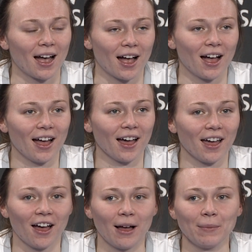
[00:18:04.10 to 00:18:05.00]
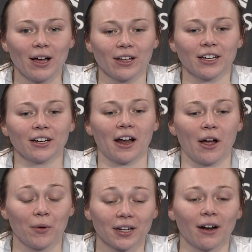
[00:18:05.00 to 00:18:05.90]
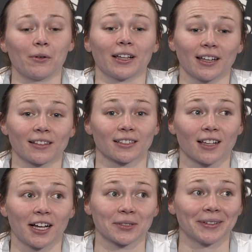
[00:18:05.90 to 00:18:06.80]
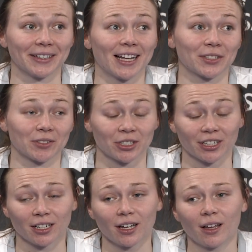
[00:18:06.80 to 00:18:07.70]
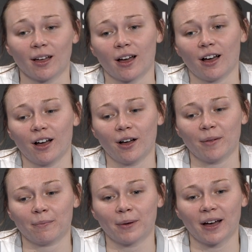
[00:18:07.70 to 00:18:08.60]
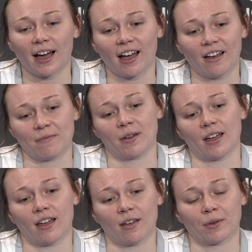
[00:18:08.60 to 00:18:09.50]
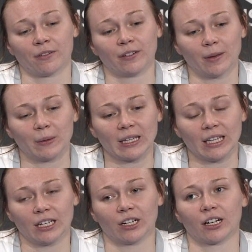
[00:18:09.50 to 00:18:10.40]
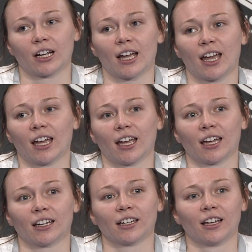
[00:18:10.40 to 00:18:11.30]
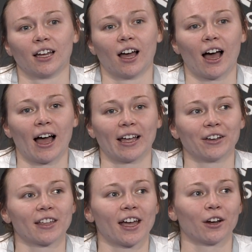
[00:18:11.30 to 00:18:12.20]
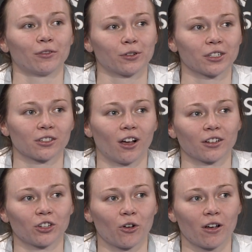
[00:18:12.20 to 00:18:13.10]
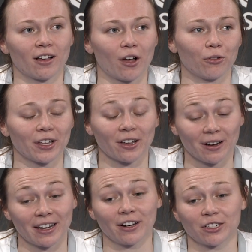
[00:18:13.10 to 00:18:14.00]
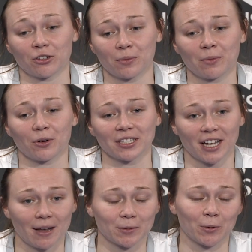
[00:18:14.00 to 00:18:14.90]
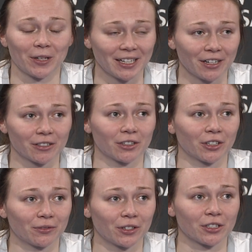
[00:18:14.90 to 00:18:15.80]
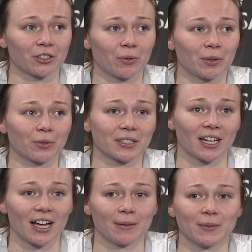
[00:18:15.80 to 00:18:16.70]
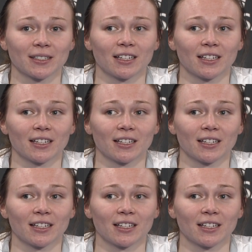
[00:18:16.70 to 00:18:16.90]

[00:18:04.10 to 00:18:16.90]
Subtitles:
I'm out here. I want to get this last one, that's for sure. But I have my family here, and I hear that Air Force song, so I'm only going to hear it so many more times. I'm only going to hear the third verse so many more times.